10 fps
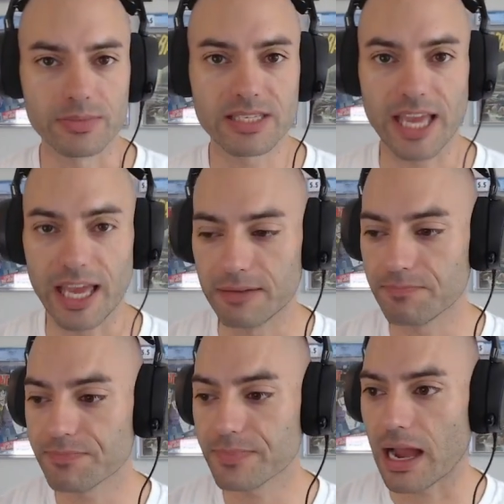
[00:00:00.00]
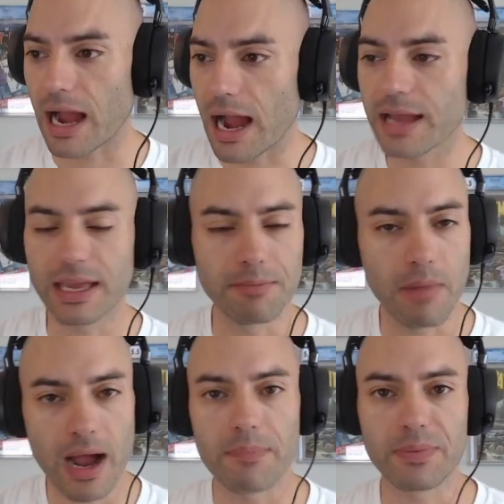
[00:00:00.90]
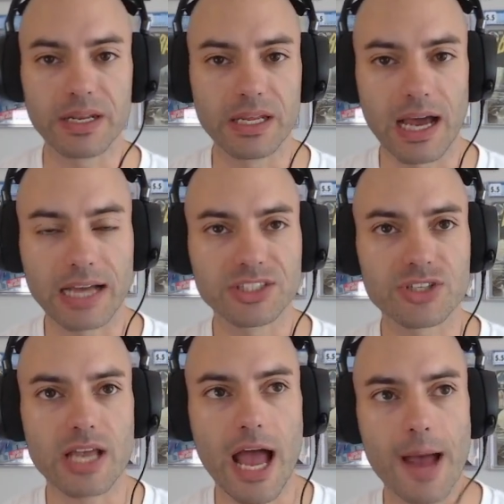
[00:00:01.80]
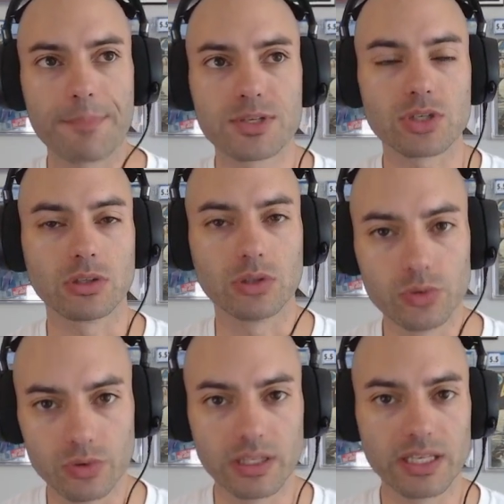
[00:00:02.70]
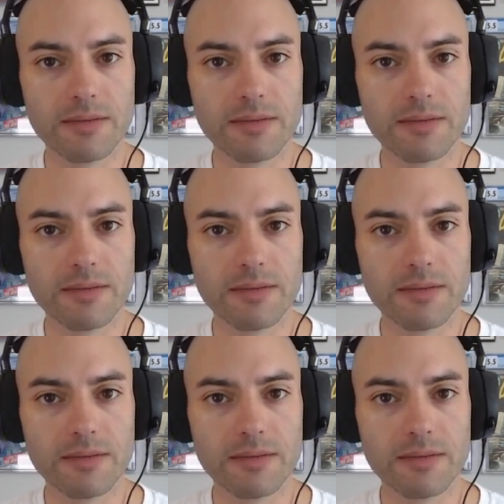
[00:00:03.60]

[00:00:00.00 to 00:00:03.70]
And I, in my opinion, I just absolutely